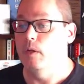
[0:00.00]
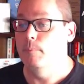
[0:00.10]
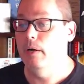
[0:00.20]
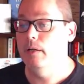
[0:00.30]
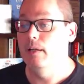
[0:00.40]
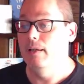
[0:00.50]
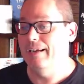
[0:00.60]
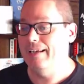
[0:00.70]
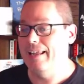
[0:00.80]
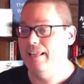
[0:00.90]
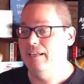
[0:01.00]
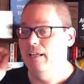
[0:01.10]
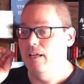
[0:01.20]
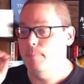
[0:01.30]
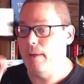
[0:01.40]
But again,
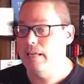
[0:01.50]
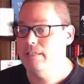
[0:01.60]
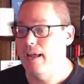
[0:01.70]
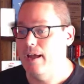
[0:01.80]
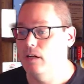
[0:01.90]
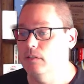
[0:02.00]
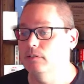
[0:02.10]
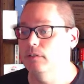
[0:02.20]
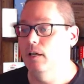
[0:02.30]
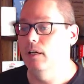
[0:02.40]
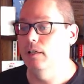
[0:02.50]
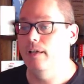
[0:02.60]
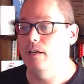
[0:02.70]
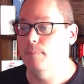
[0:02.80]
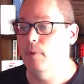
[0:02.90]
page counts,
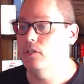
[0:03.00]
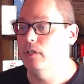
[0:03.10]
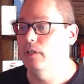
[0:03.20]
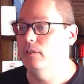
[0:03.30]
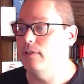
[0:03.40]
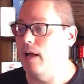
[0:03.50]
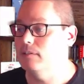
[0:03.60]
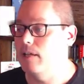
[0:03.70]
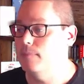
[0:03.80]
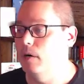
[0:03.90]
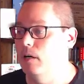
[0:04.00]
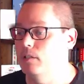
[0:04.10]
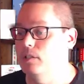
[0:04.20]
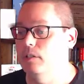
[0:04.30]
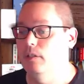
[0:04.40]
gutter margins, outside
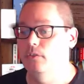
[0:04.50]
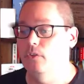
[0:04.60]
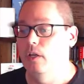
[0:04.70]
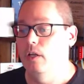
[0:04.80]
margins.